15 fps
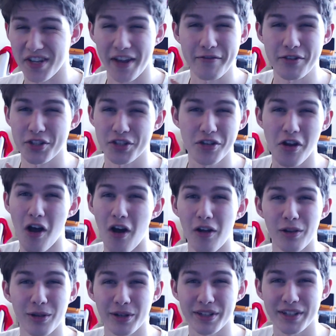I've just not
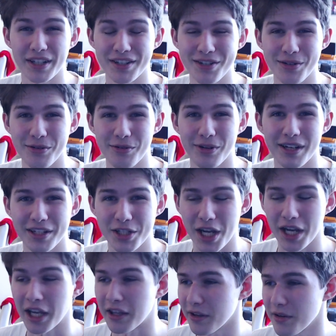looked into
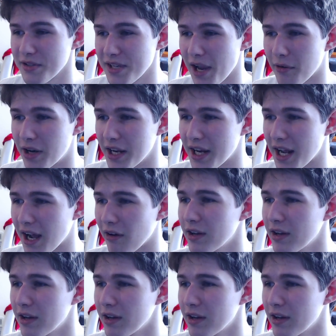checking those out right now.